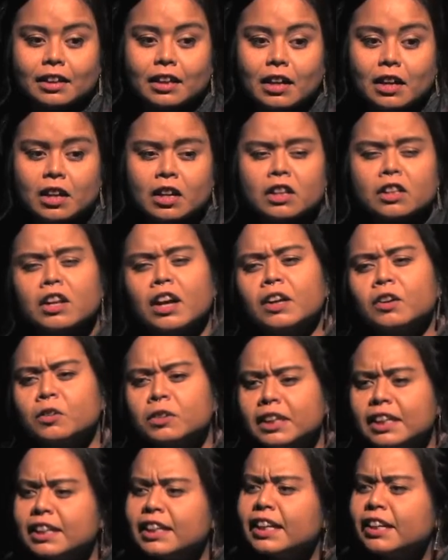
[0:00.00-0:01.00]
mm. not
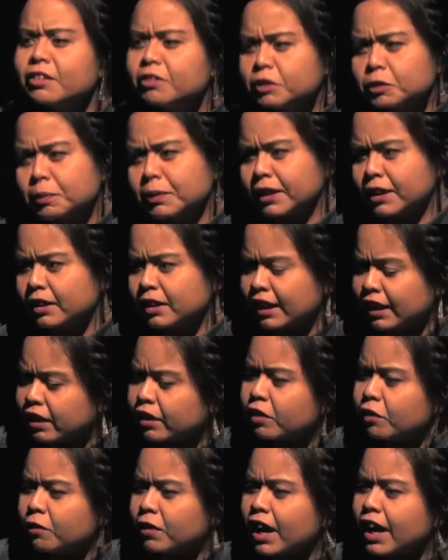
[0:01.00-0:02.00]
only lived but like
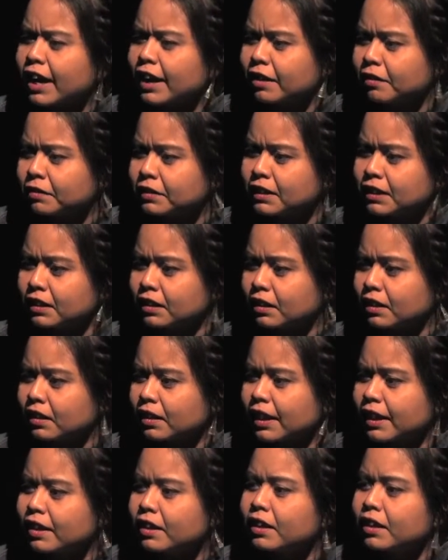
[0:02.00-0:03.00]
thrived and
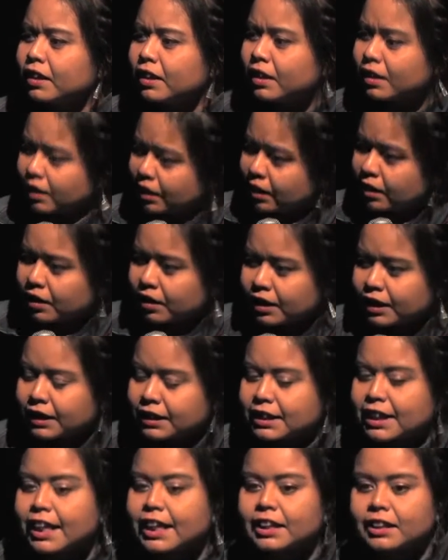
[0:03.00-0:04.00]
like
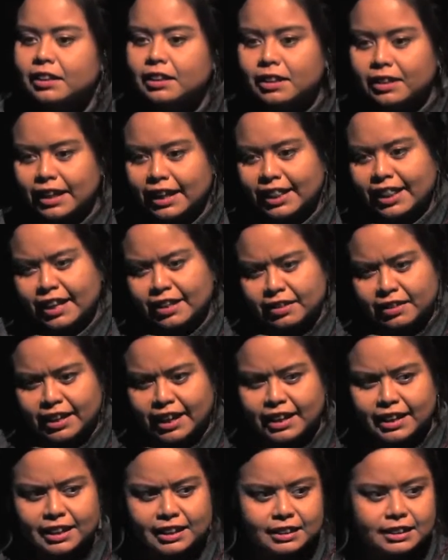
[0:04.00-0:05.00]
contained like that
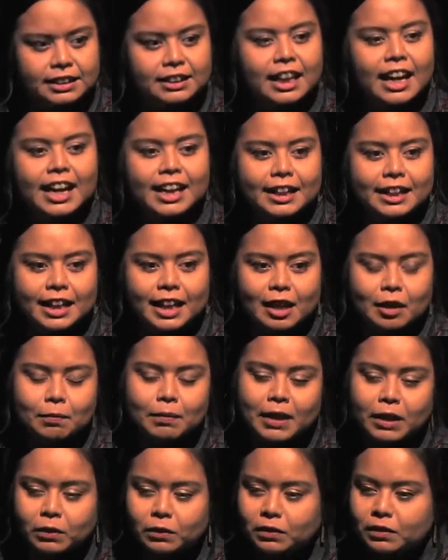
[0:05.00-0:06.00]
light inside came
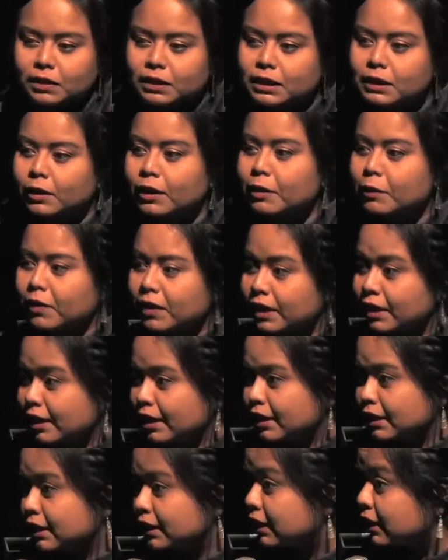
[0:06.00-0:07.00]
out and so i wanted
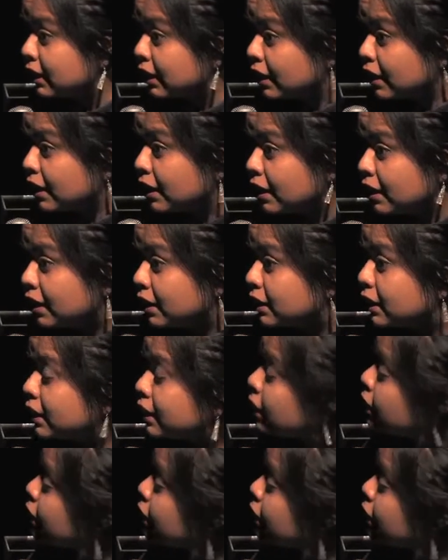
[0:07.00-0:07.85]
this to